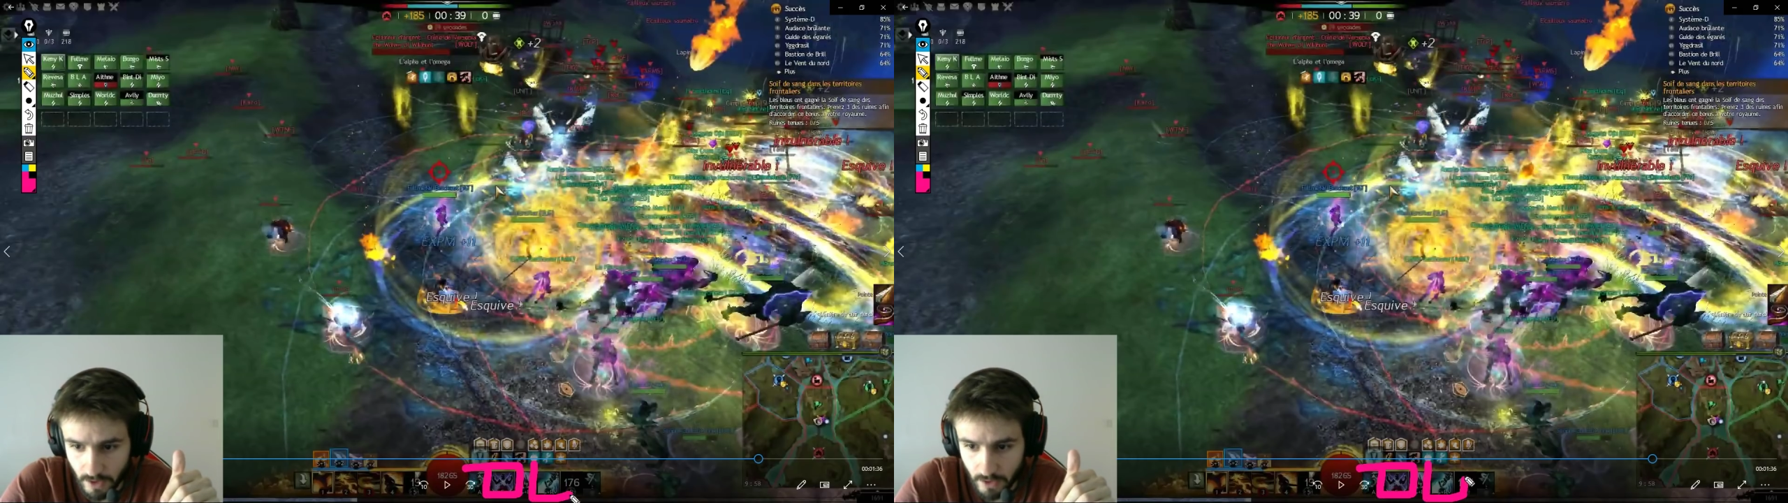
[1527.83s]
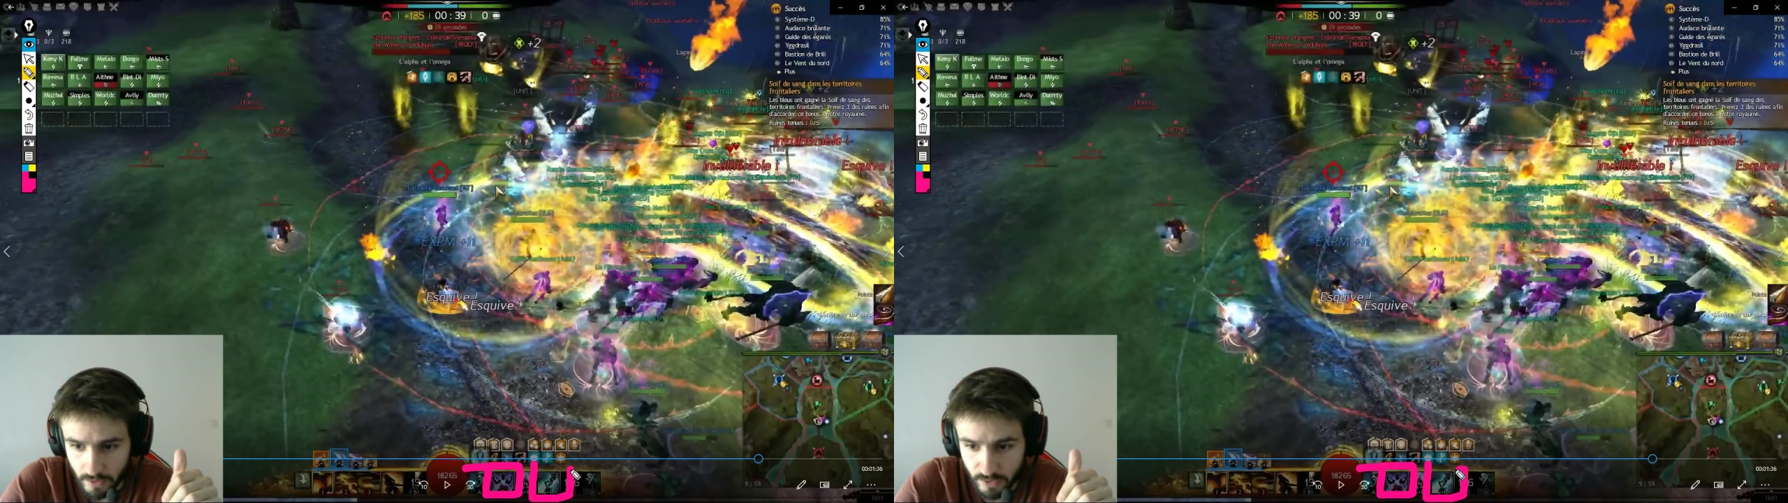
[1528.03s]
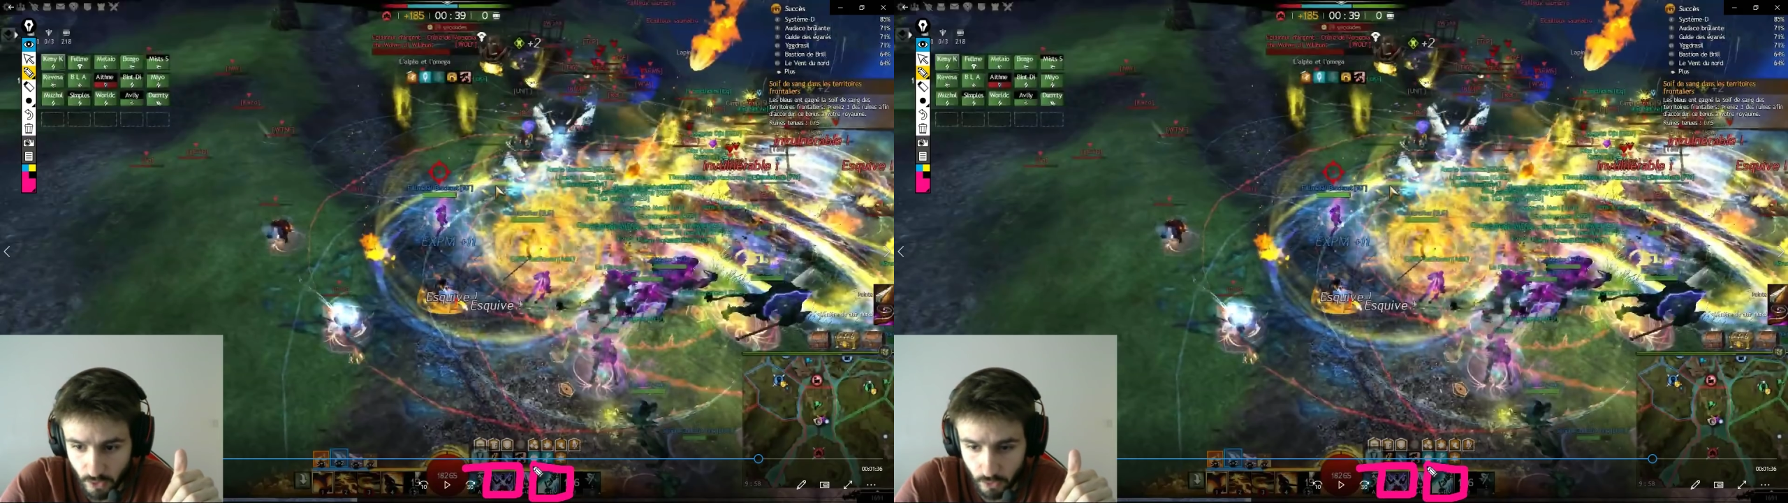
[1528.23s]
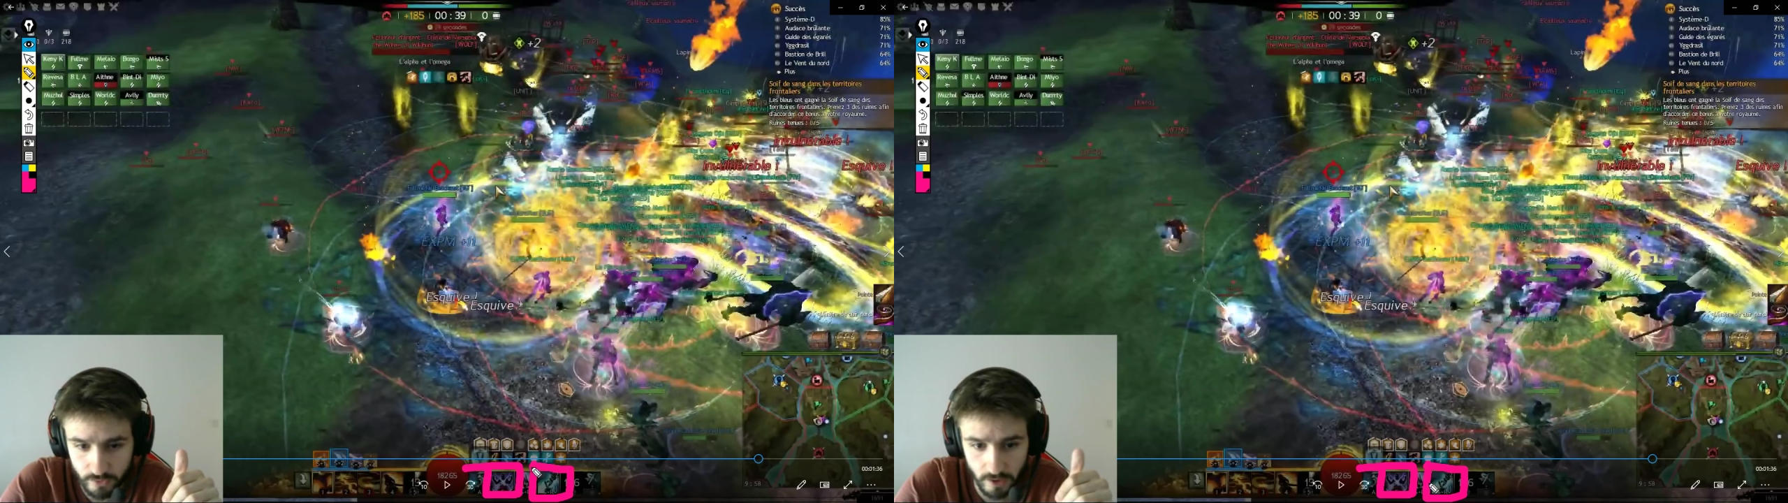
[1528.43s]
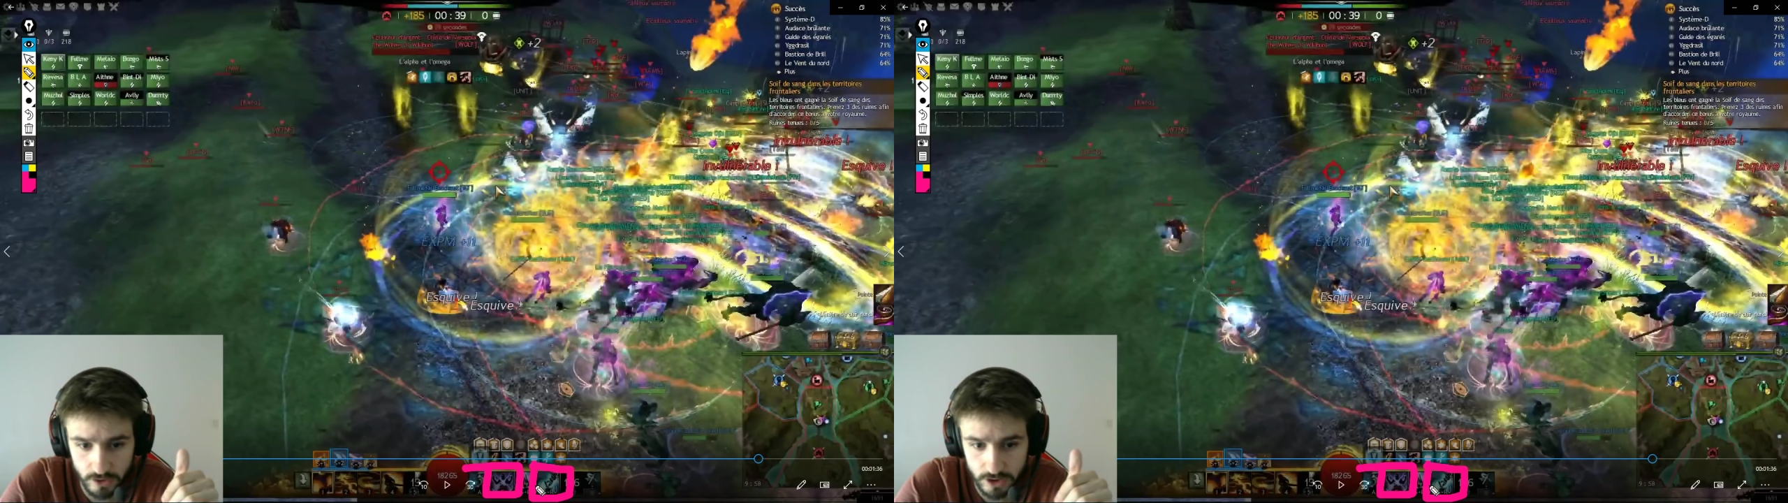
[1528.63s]
no
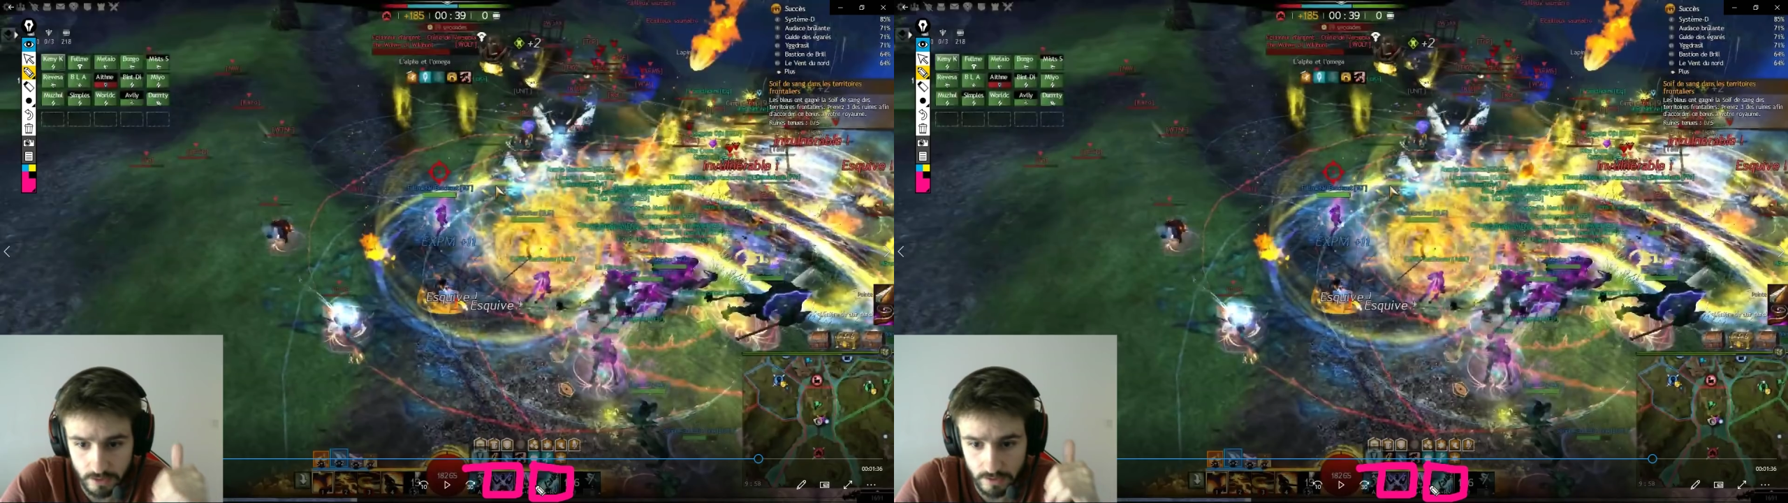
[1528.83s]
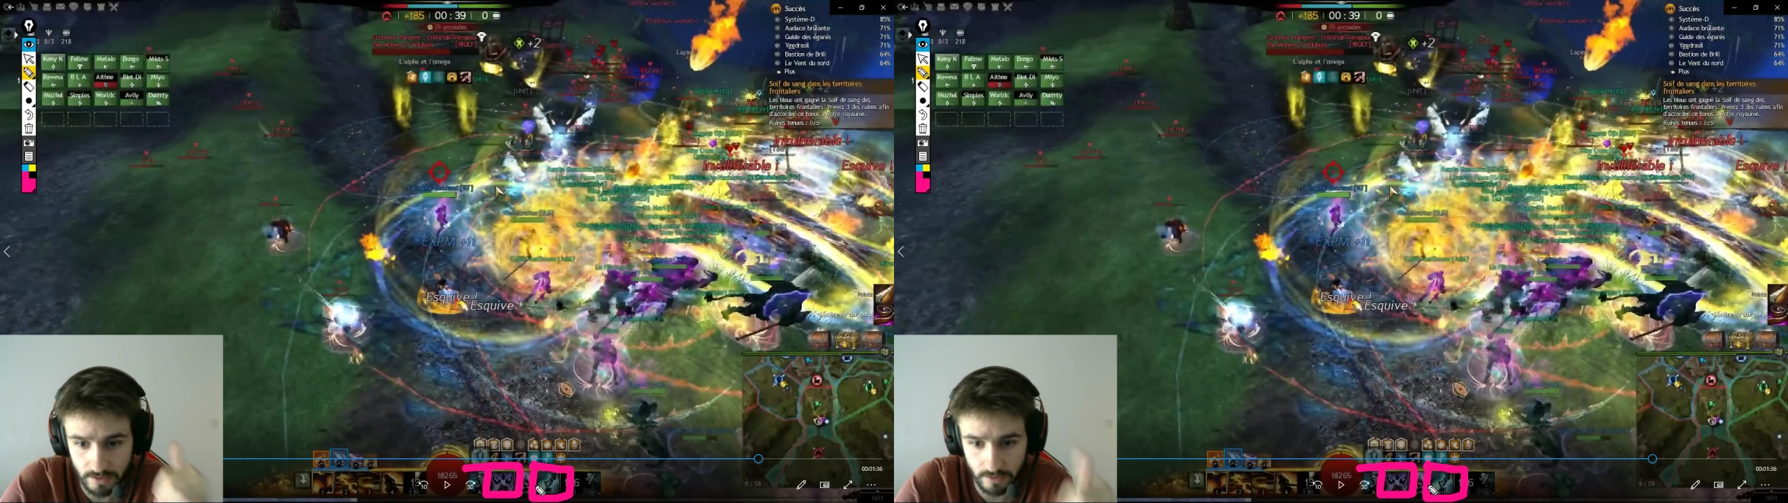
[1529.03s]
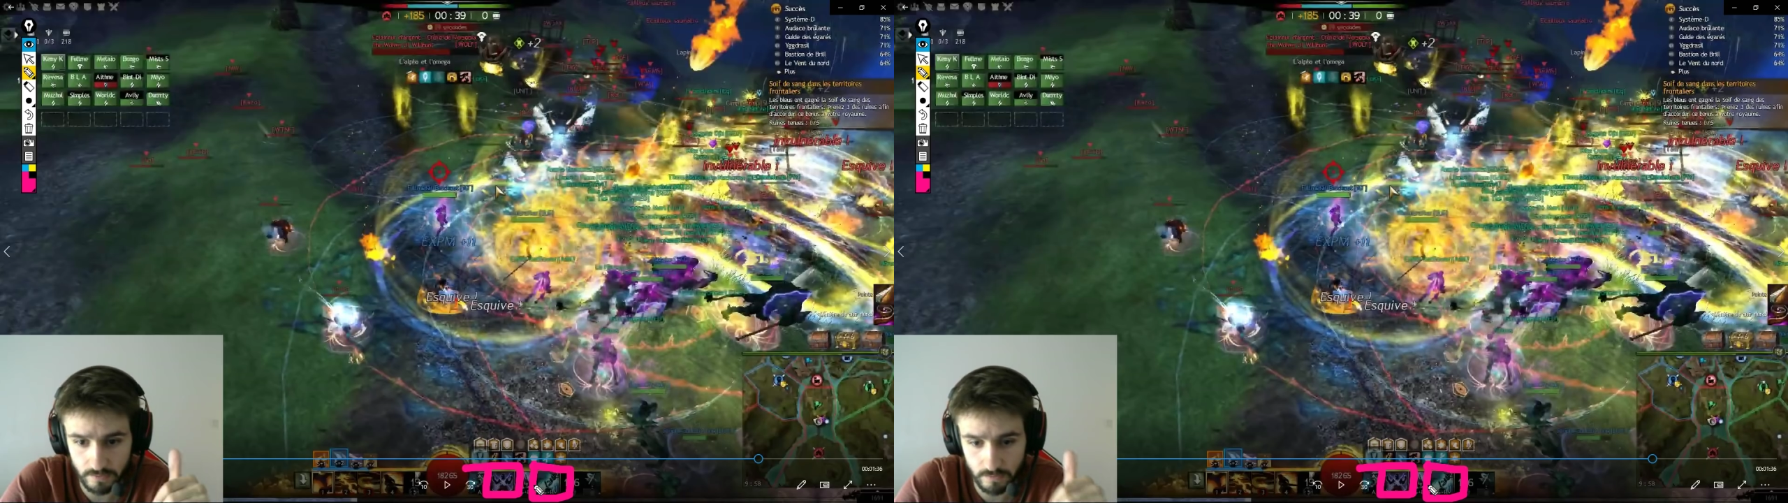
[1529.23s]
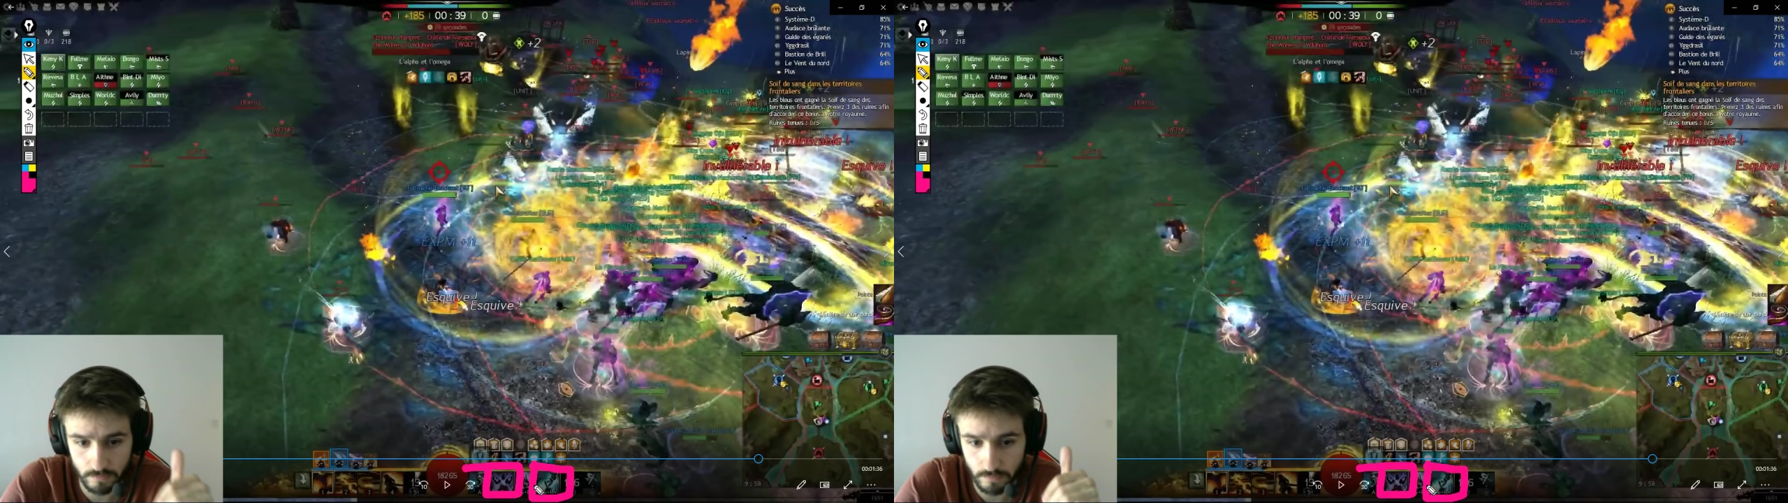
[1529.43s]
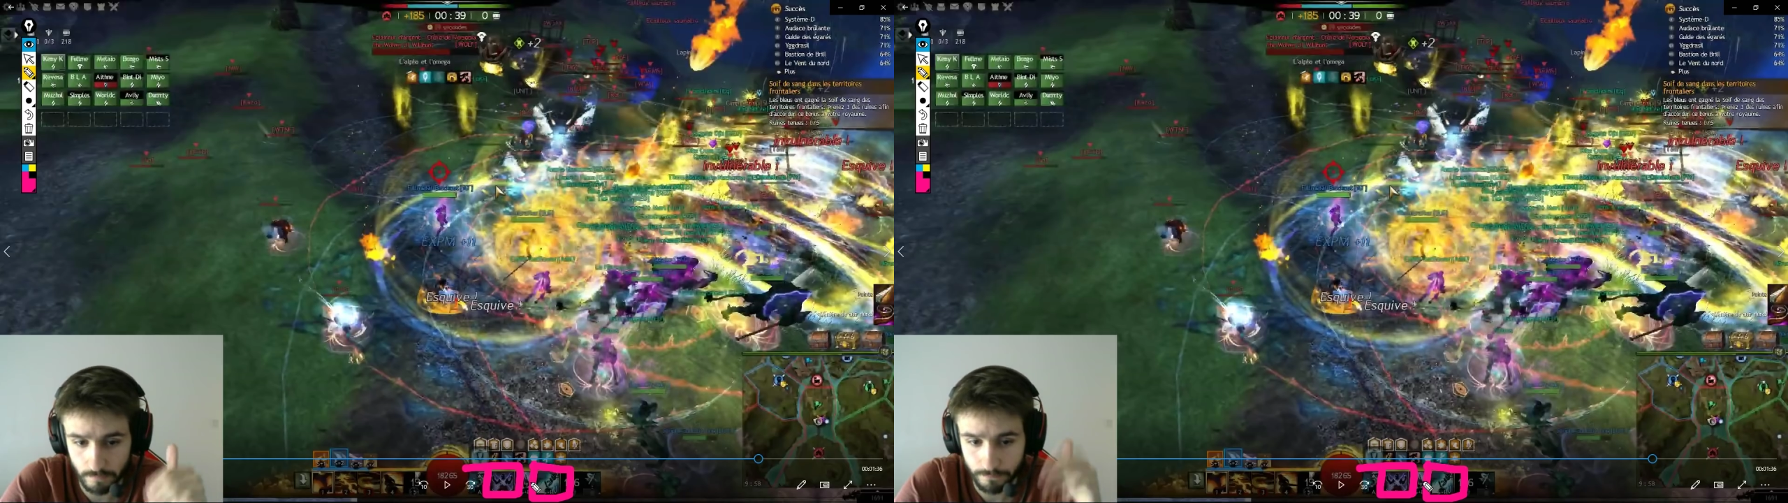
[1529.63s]
dodge in order to